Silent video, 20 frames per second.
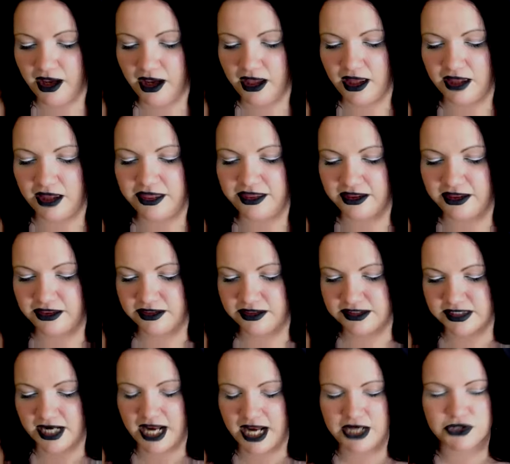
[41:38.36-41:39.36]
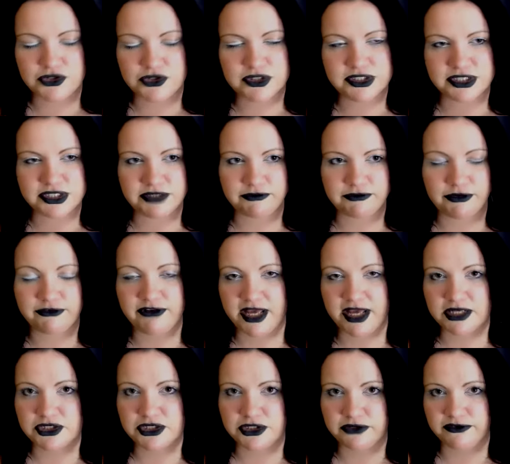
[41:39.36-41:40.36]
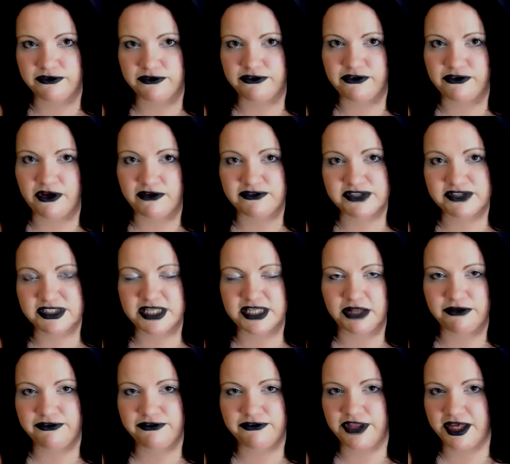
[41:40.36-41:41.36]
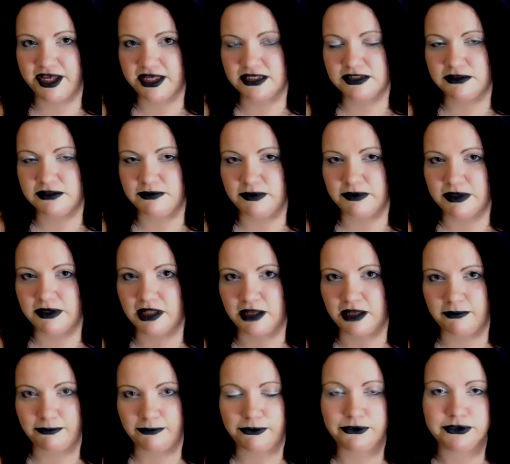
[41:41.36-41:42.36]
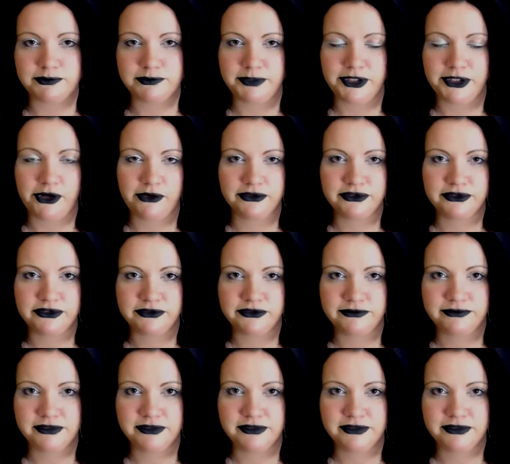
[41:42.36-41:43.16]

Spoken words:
I think there's an interesting reflection of self there to be like push beyond